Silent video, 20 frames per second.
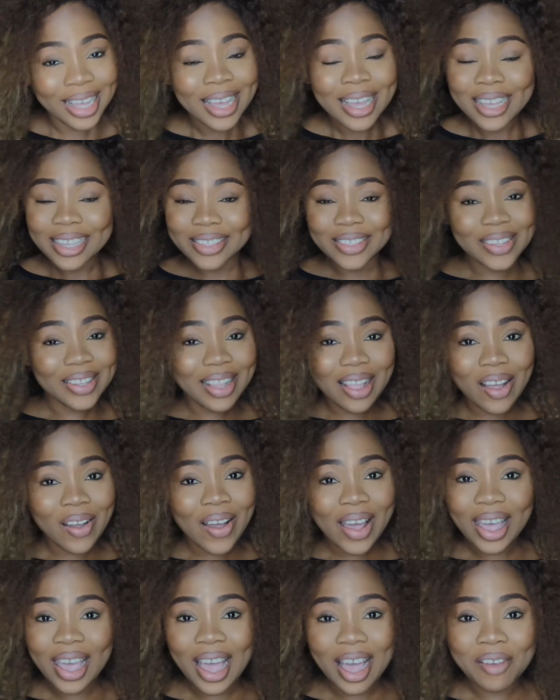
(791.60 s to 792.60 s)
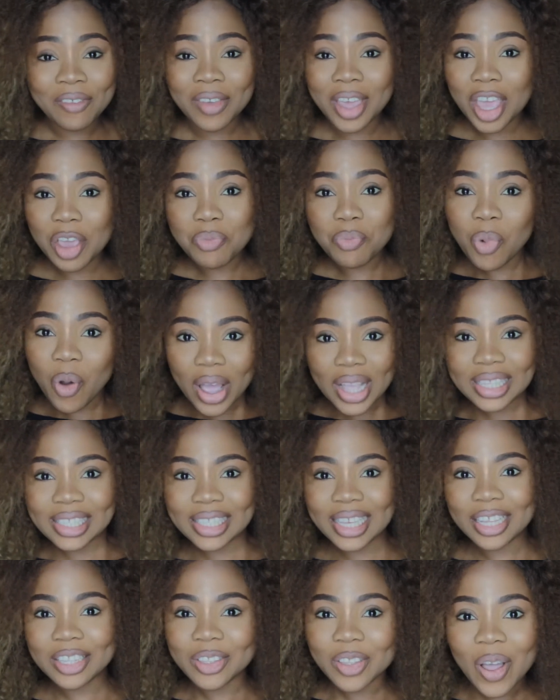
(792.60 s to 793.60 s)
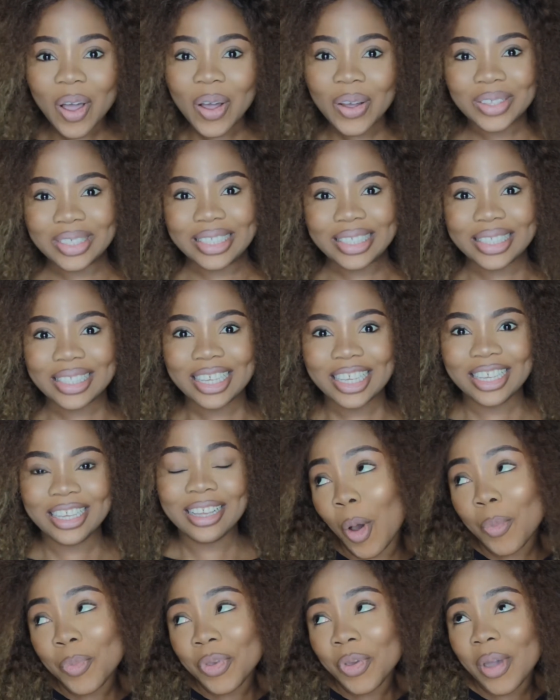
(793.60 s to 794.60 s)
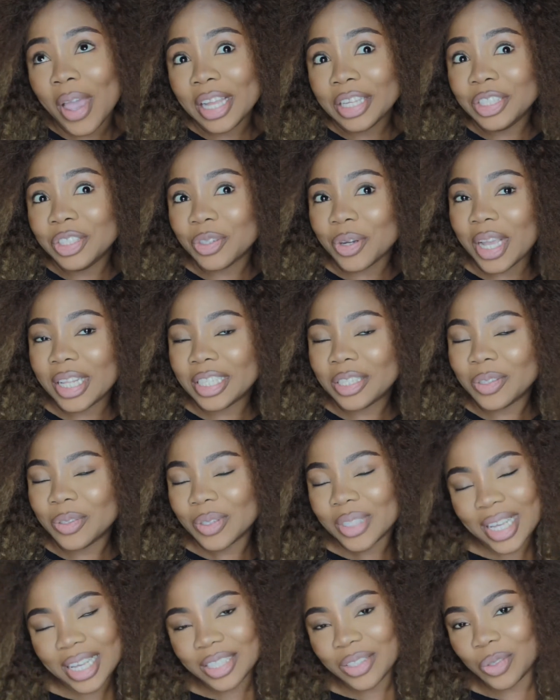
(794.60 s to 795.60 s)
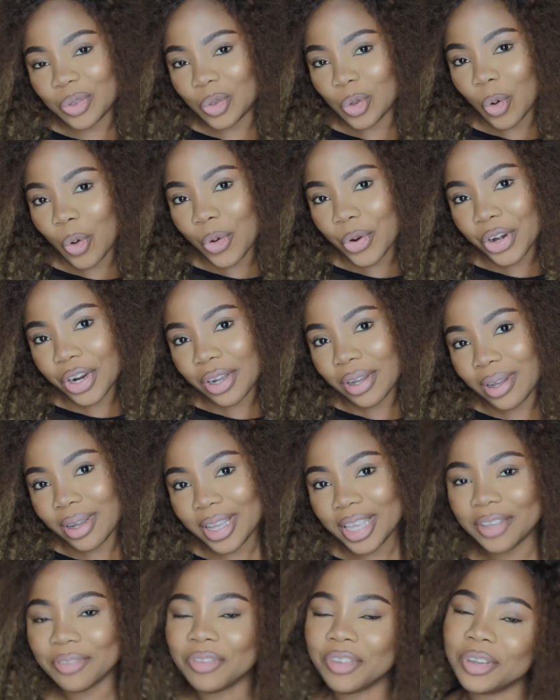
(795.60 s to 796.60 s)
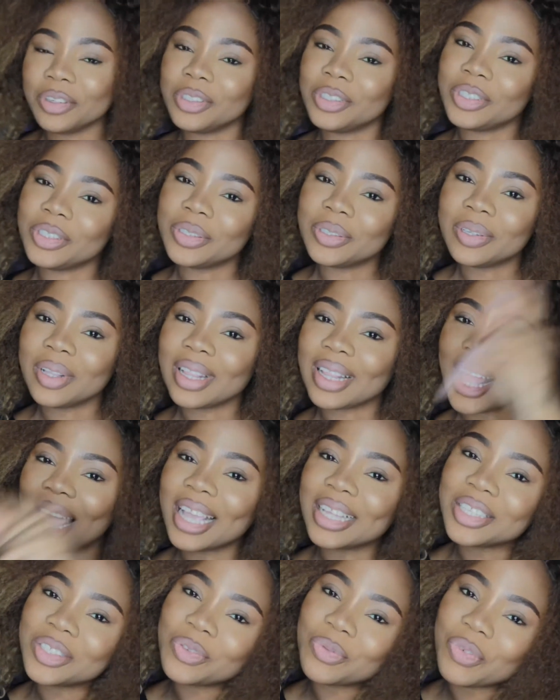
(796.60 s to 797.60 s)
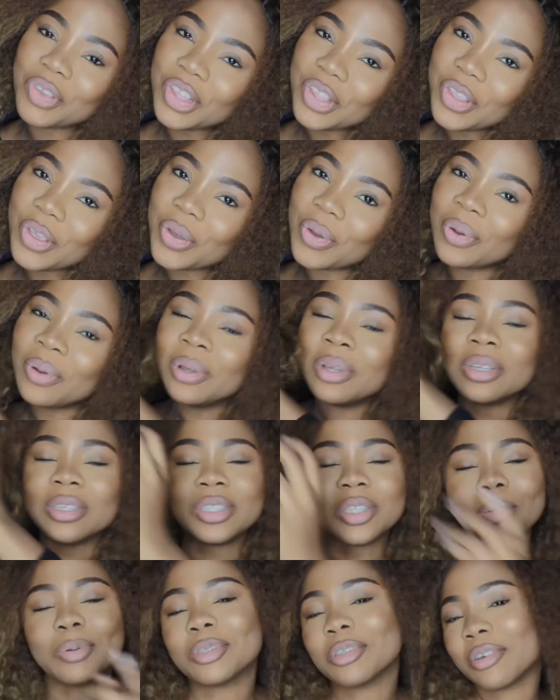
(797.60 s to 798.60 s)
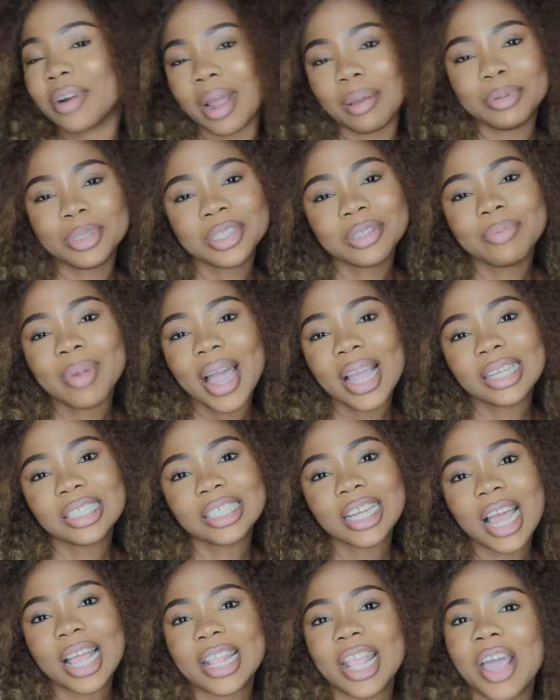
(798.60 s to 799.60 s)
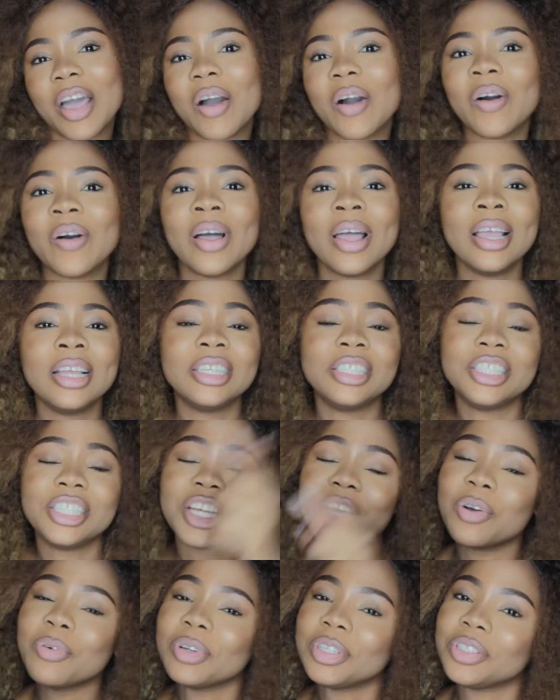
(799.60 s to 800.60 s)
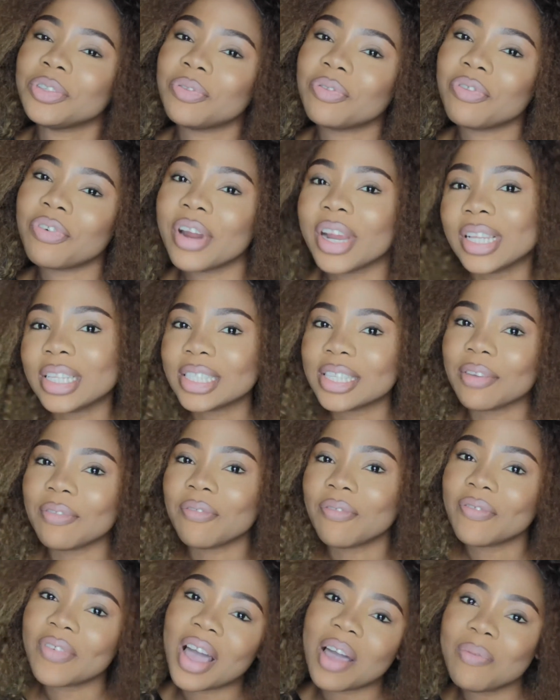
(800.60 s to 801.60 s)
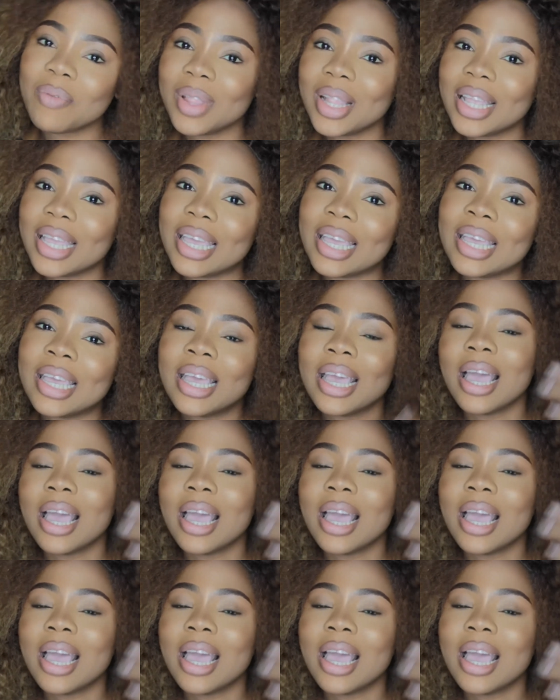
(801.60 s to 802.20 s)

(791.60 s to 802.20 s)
So now I have a pointed nose. Hope you enjoyed today's tutorial. If you do, like this video, subscribe to my channel, share with your friends and family,